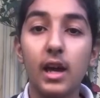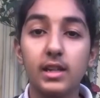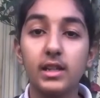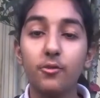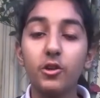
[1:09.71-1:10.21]

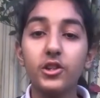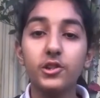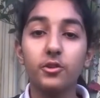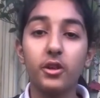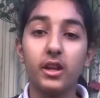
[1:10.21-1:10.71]
As every
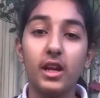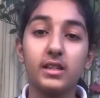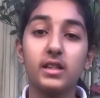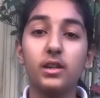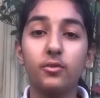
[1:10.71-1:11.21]
student
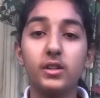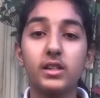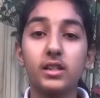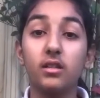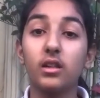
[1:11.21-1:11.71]
has a different
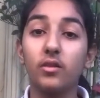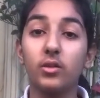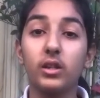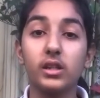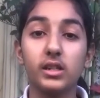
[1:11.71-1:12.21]
skill
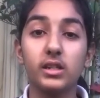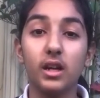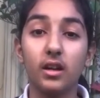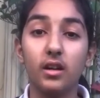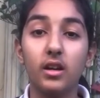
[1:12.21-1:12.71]
level in
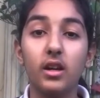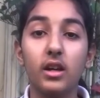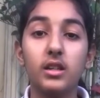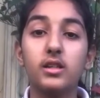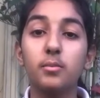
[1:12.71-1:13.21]
design,
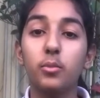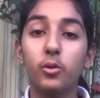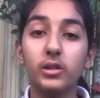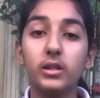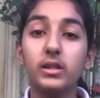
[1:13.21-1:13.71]
it is
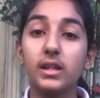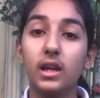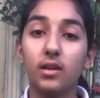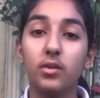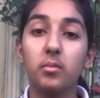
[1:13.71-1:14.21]
important to
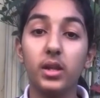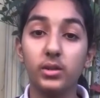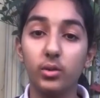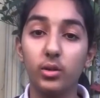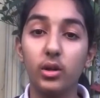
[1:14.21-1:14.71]
have a
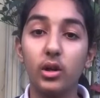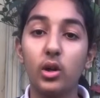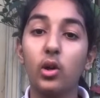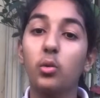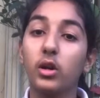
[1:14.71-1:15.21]
mentor
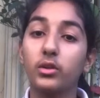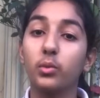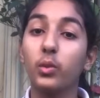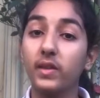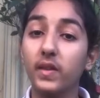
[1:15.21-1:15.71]
who works
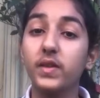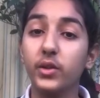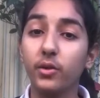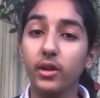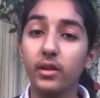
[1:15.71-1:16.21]
with the
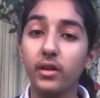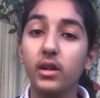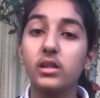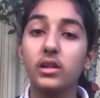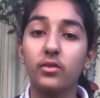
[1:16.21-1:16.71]
student
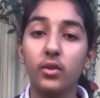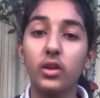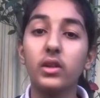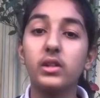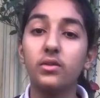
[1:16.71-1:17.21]
to
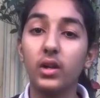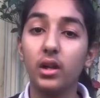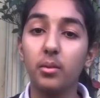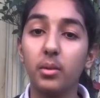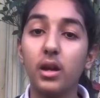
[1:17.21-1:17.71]
further
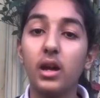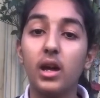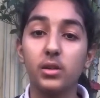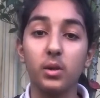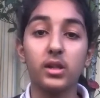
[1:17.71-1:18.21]
develop
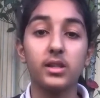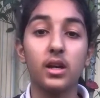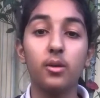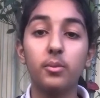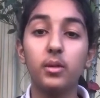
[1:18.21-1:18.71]
as well as
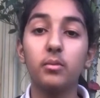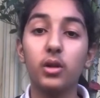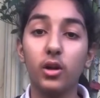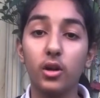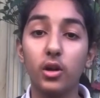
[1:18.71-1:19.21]
help them
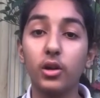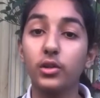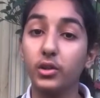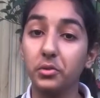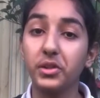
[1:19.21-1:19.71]
learn
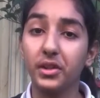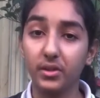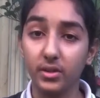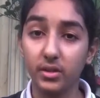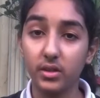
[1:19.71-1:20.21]
new
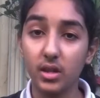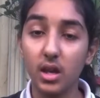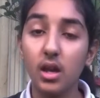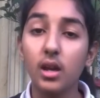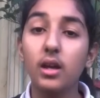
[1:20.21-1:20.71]
skills.
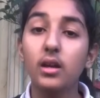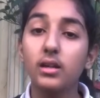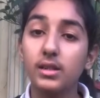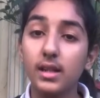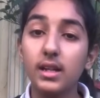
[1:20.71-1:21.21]

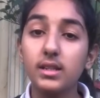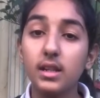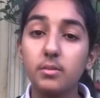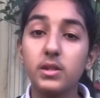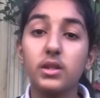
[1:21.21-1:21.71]
Design
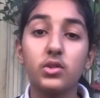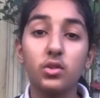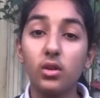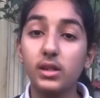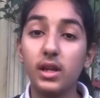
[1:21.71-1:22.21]
Steps does
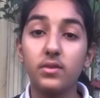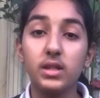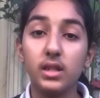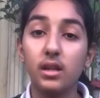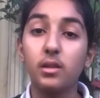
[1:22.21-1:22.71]
not have a
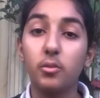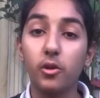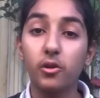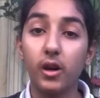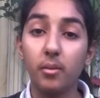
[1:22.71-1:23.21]
standard
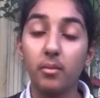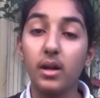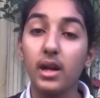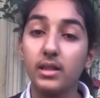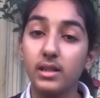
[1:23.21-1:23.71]
program,
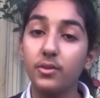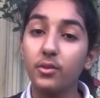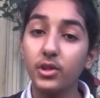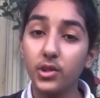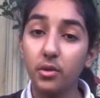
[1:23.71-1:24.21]
as
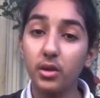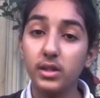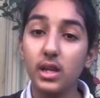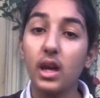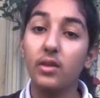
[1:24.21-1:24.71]
different
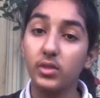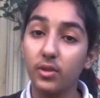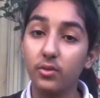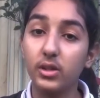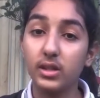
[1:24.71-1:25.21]
students have
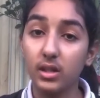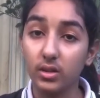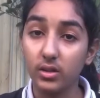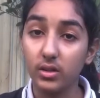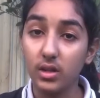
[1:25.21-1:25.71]
different
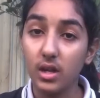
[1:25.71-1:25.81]
skills.